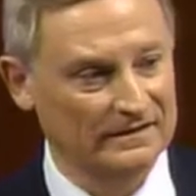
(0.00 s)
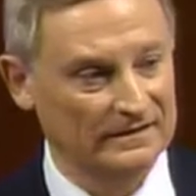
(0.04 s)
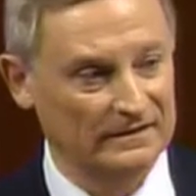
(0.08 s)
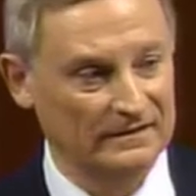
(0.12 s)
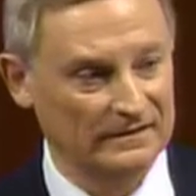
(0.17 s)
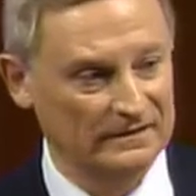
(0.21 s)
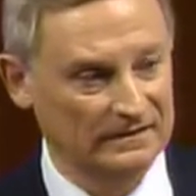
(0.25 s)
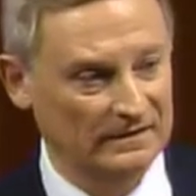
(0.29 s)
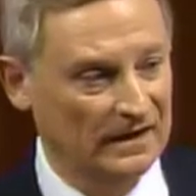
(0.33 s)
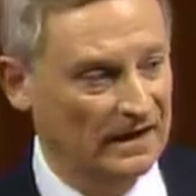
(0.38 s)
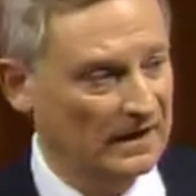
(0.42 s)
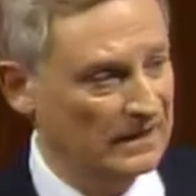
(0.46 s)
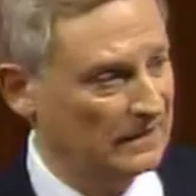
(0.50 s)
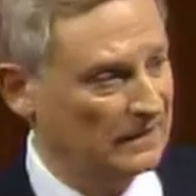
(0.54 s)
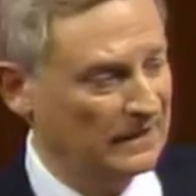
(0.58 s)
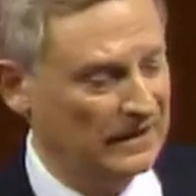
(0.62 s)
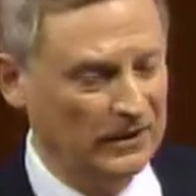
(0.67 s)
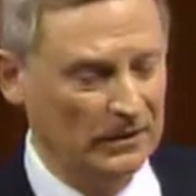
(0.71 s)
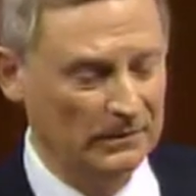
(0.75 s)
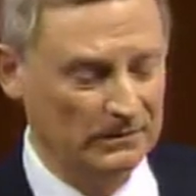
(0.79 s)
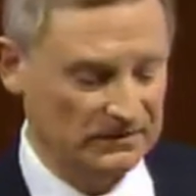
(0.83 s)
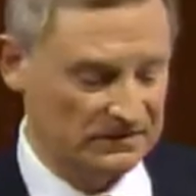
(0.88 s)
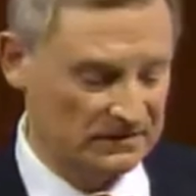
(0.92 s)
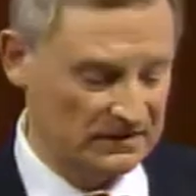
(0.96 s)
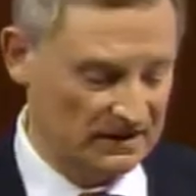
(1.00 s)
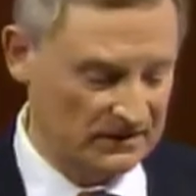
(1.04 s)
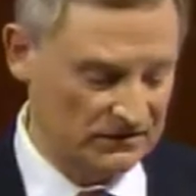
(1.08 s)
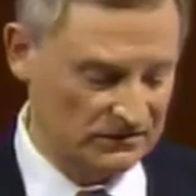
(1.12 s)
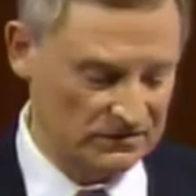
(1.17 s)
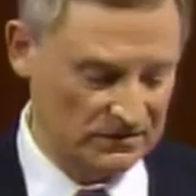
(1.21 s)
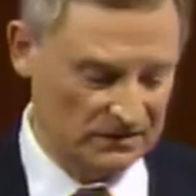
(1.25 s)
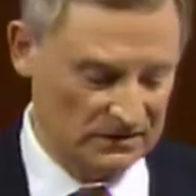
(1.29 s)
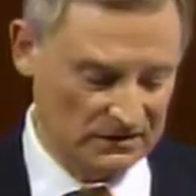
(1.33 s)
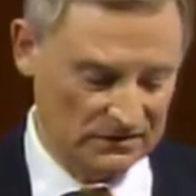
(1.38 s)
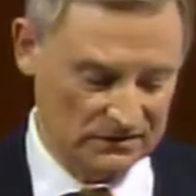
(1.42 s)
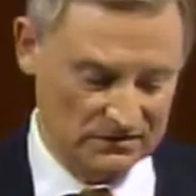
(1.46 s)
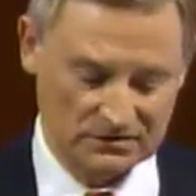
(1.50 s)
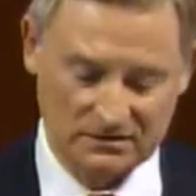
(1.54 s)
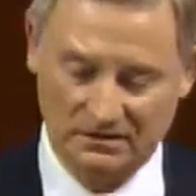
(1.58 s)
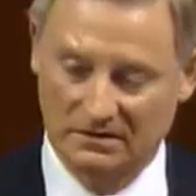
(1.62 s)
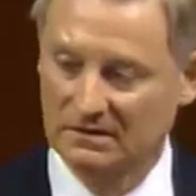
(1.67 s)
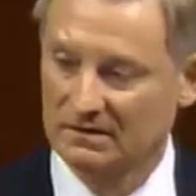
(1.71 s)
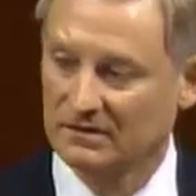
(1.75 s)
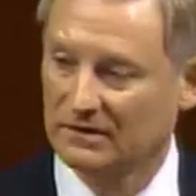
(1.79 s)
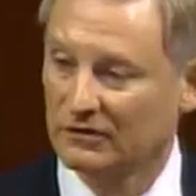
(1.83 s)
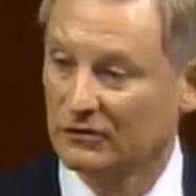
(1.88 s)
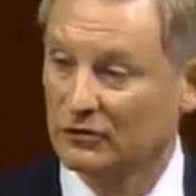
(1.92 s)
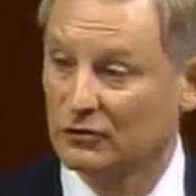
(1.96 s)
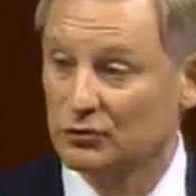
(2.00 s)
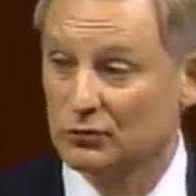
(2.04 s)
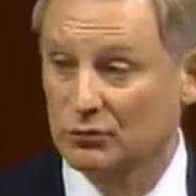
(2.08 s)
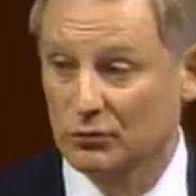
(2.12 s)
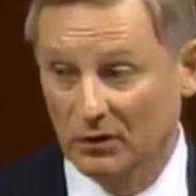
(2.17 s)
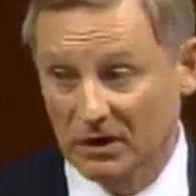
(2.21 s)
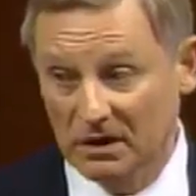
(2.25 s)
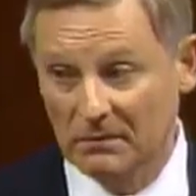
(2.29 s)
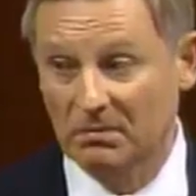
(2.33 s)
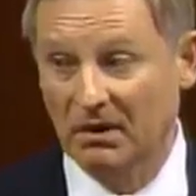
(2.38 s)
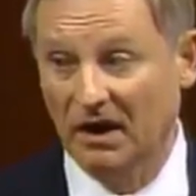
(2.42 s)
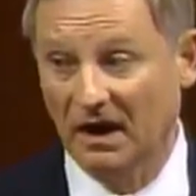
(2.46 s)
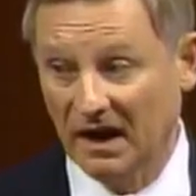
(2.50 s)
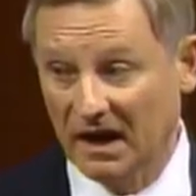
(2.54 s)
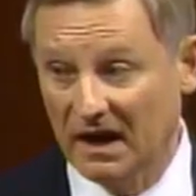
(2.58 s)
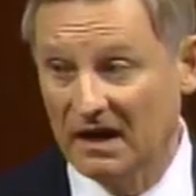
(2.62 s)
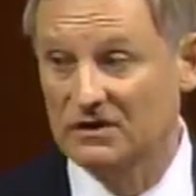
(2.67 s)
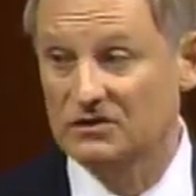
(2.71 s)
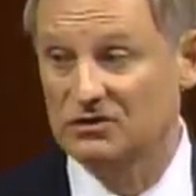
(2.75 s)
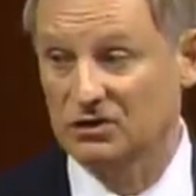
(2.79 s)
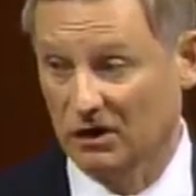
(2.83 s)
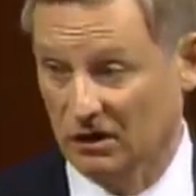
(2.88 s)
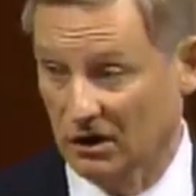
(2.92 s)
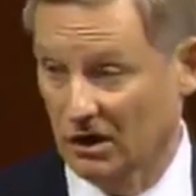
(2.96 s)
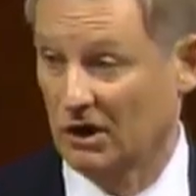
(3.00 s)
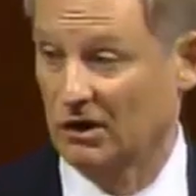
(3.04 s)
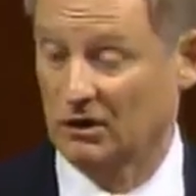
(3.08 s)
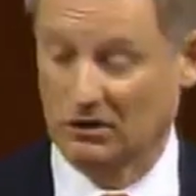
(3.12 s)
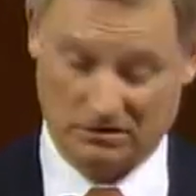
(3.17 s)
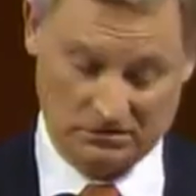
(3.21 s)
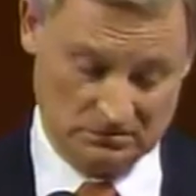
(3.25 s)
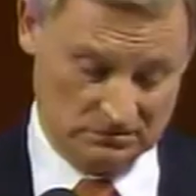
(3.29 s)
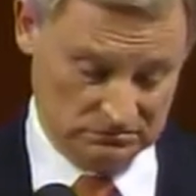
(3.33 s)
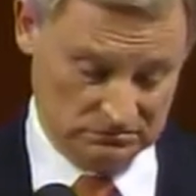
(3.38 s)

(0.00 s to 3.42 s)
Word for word: not here, but they sent us a three page letter